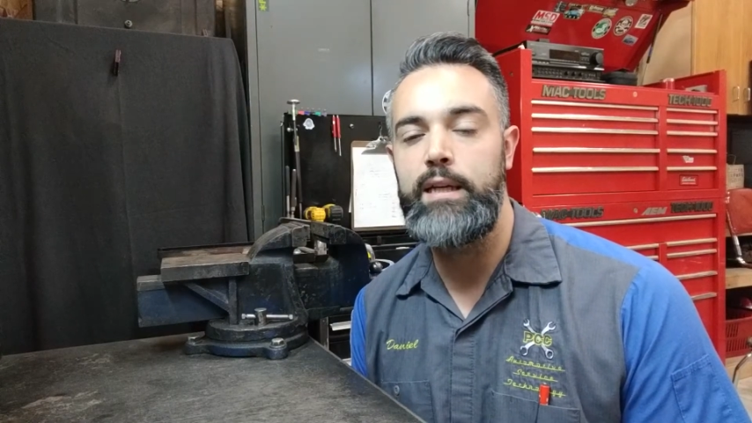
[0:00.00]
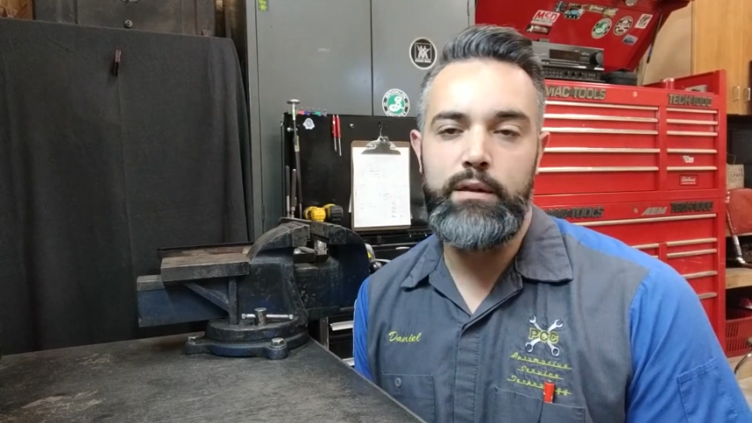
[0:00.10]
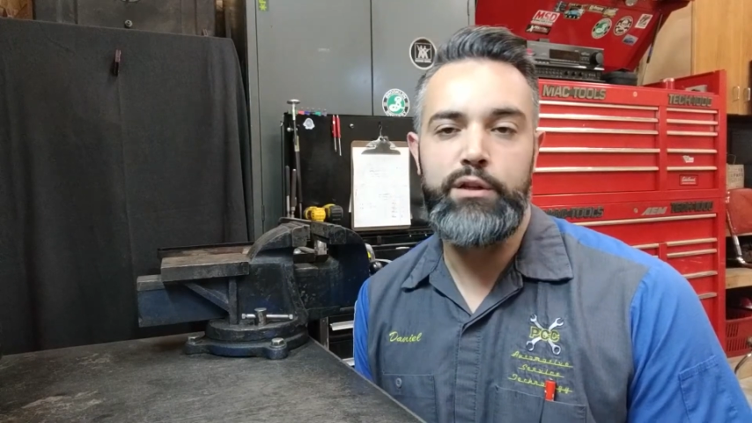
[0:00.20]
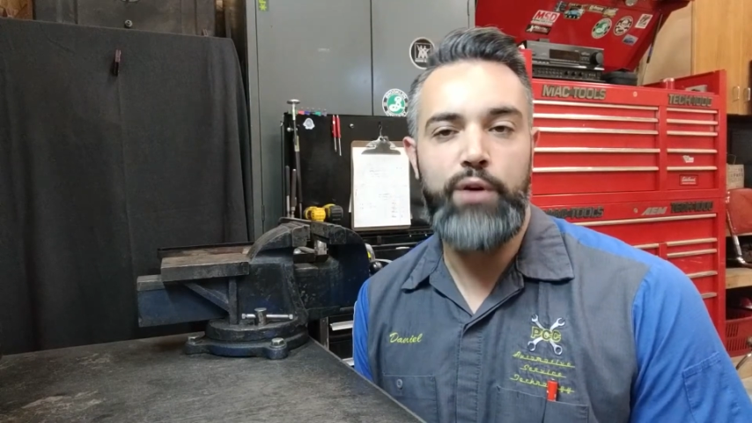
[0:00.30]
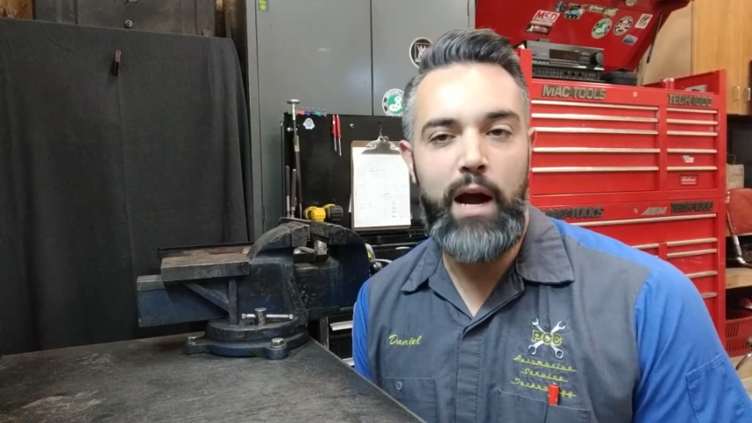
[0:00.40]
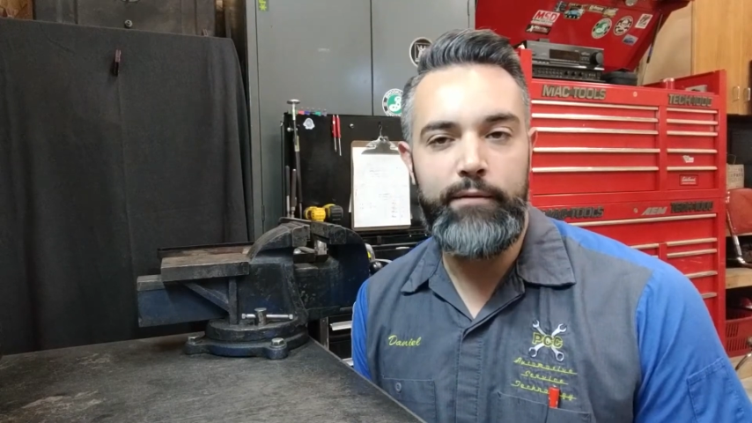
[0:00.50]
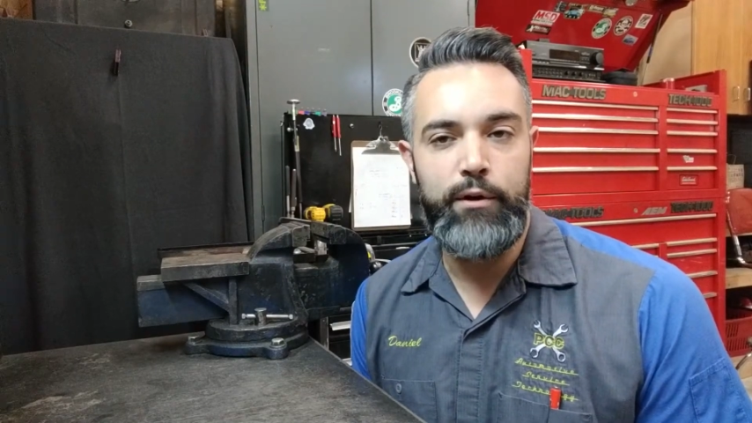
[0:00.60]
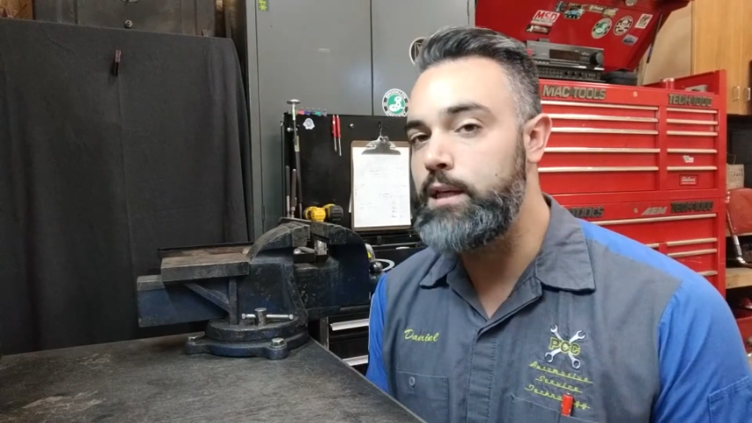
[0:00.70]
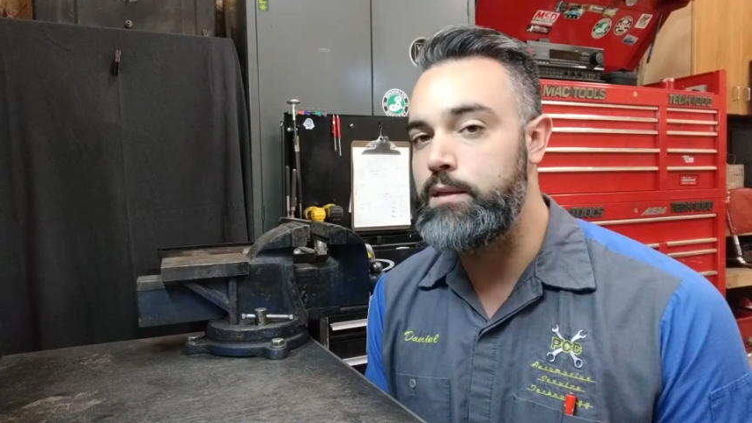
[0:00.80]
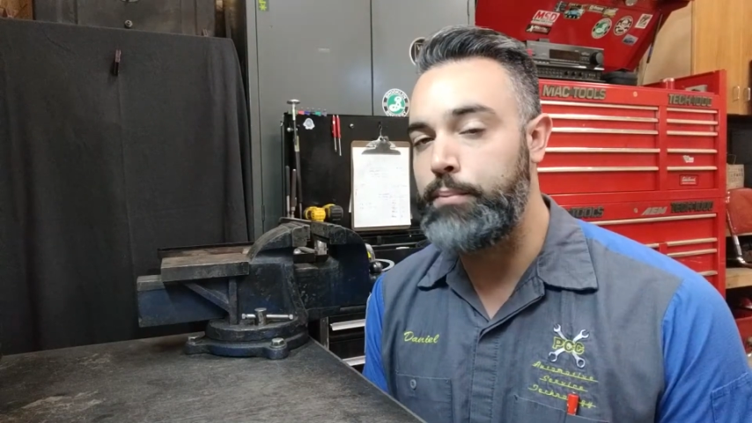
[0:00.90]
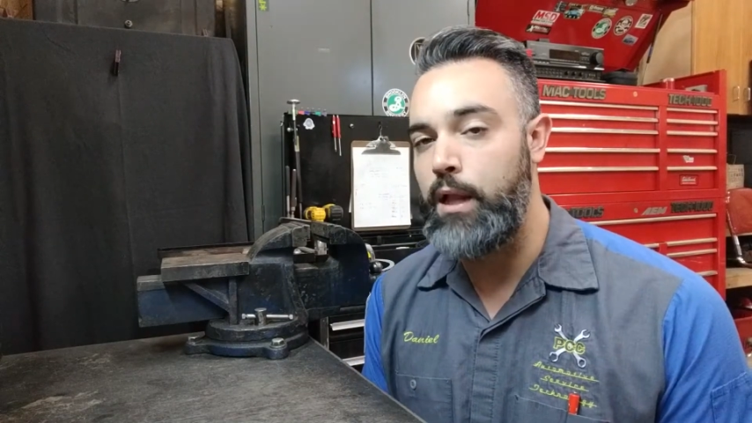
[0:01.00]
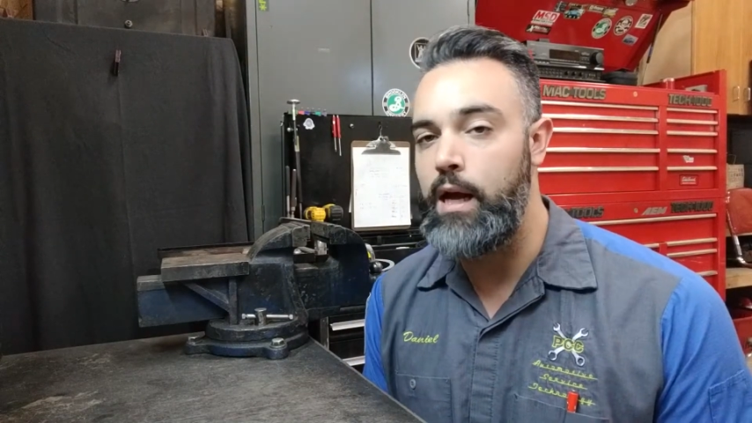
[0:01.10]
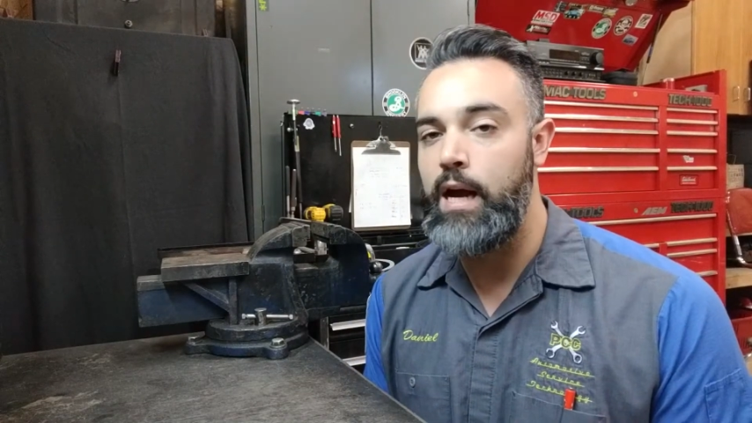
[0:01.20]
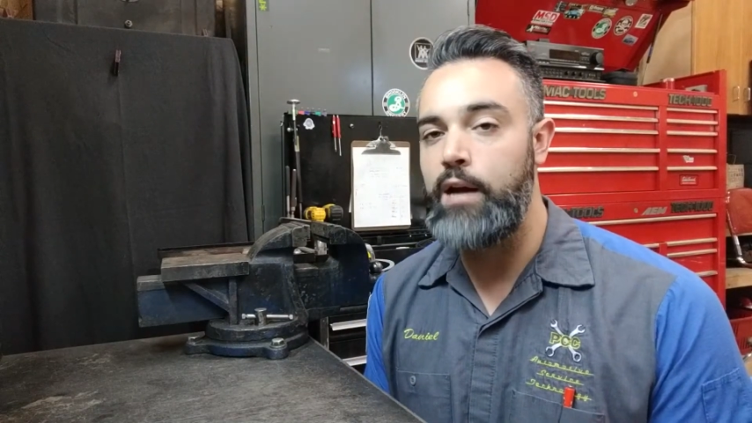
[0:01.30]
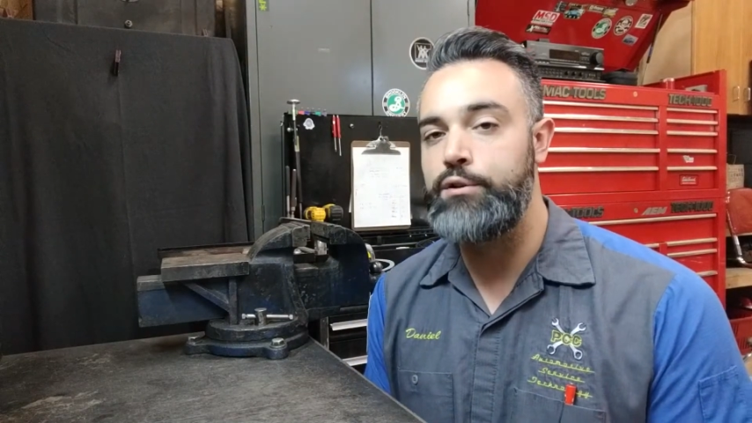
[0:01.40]
The driver is
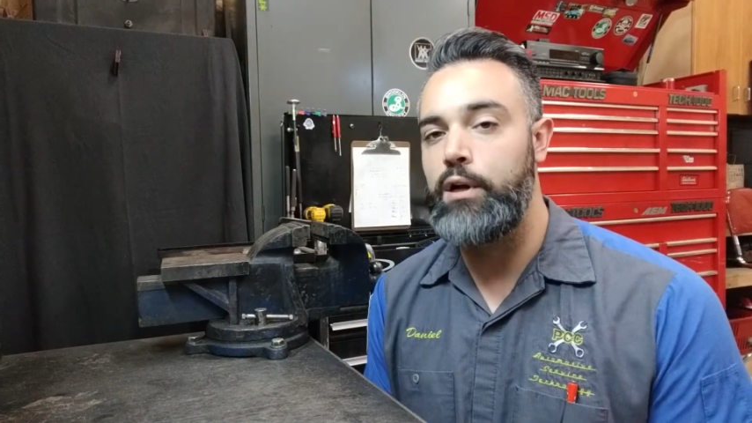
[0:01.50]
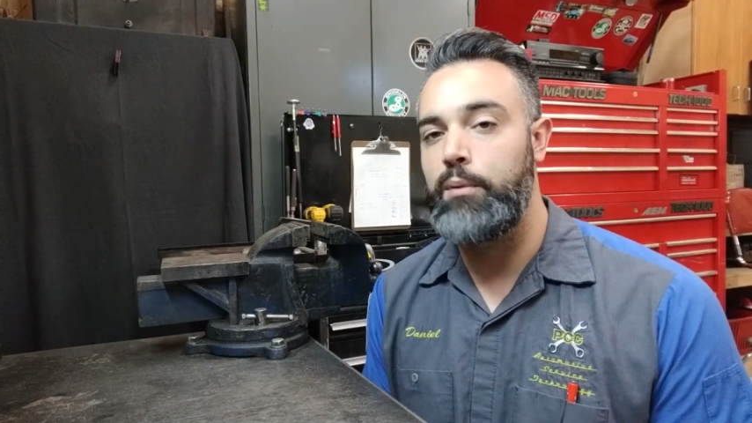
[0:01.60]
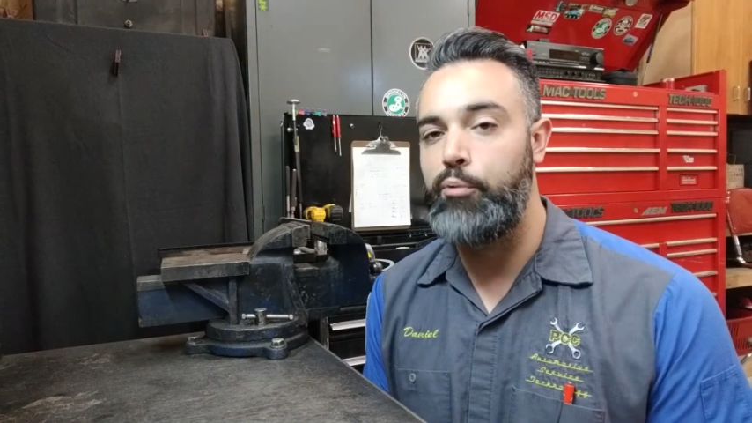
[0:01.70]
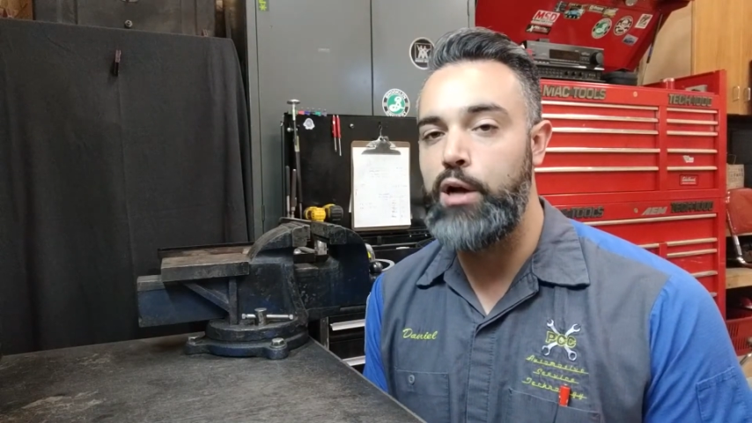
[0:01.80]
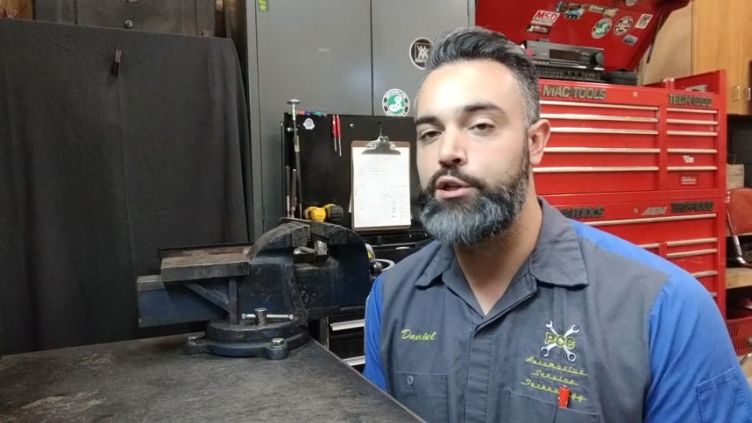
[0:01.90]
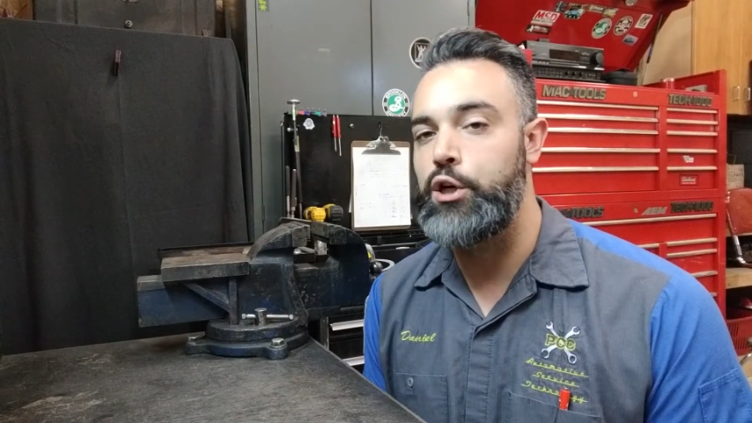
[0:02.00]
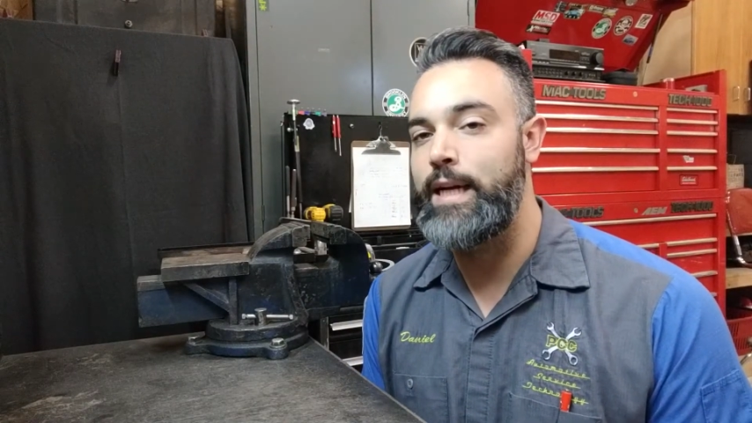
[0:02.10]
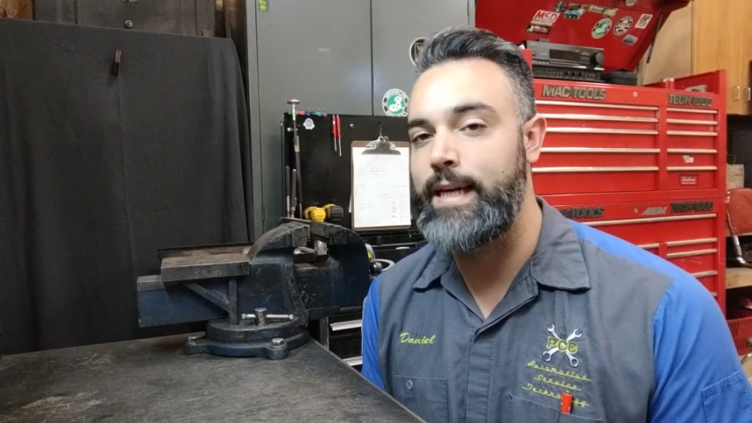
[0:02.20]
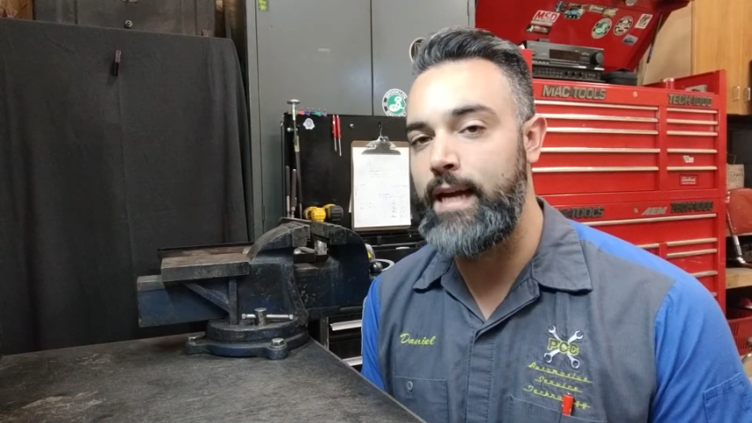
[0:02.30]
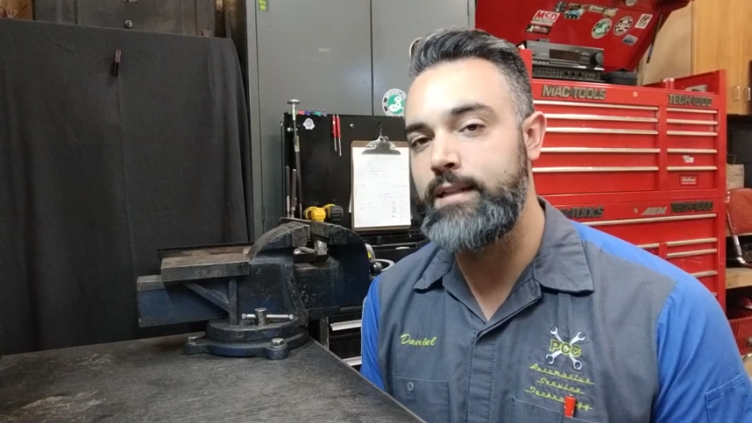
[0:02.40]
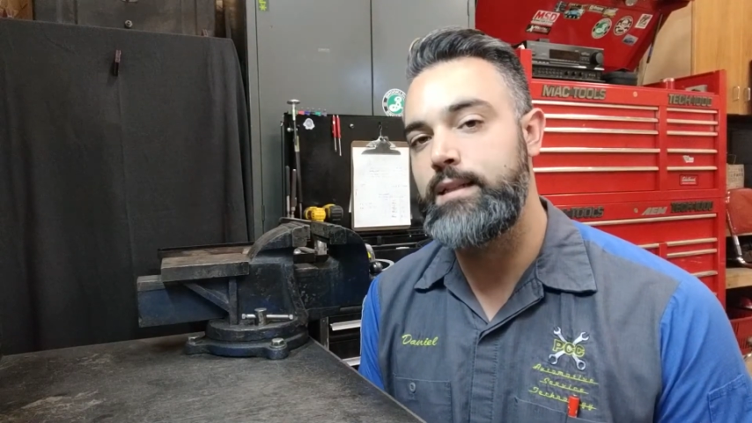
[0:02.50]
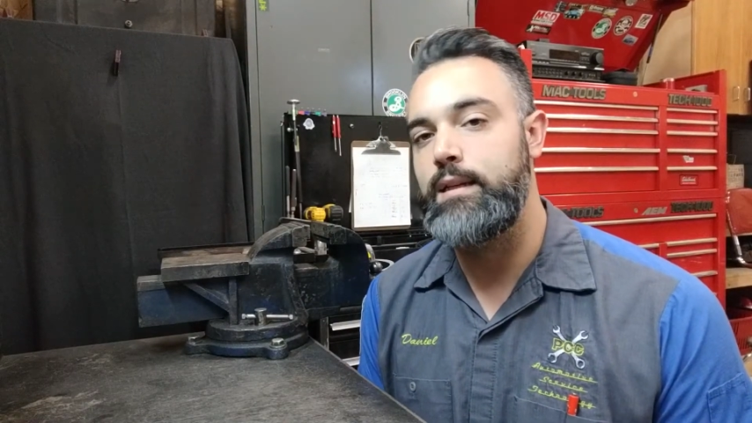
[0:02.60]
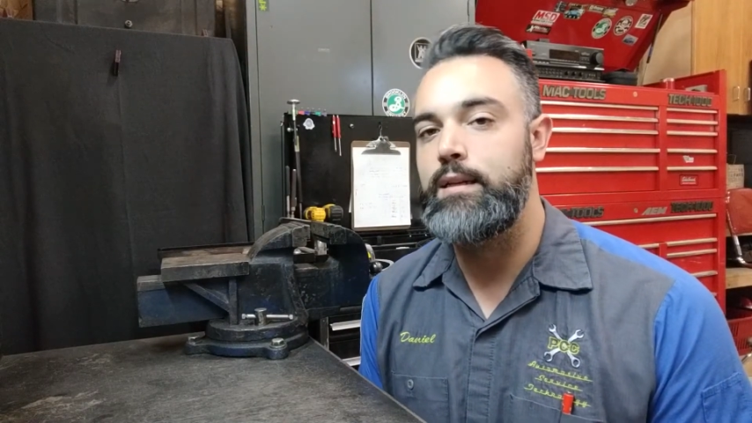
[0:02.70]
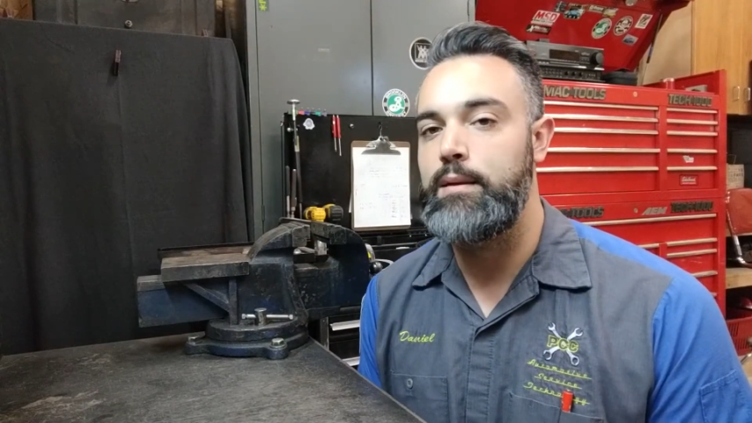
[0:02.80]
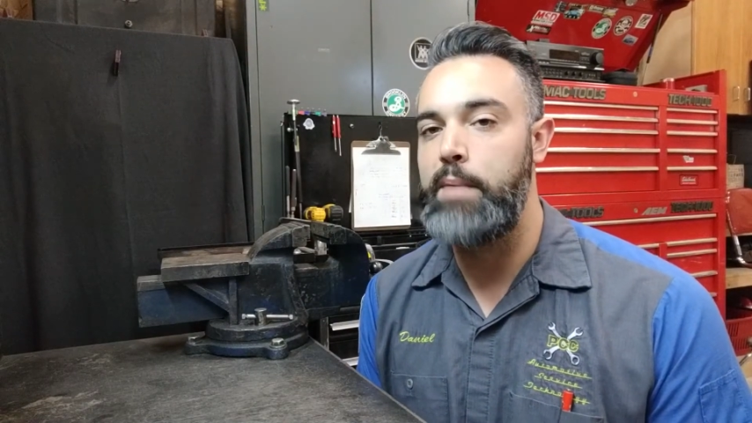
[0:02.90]
applying hydraulic pressure
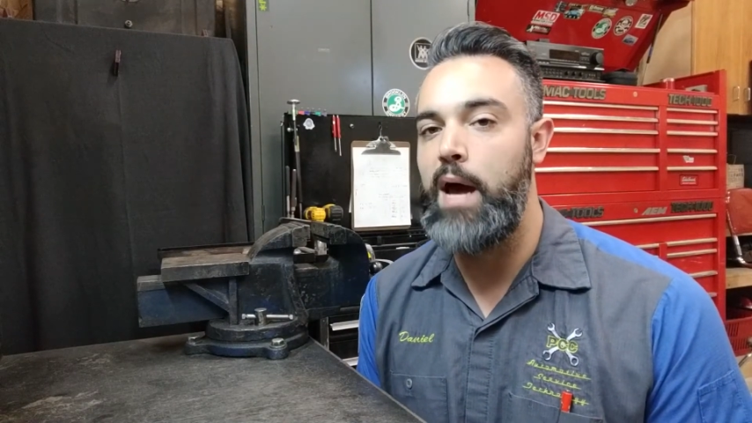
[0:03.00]
against the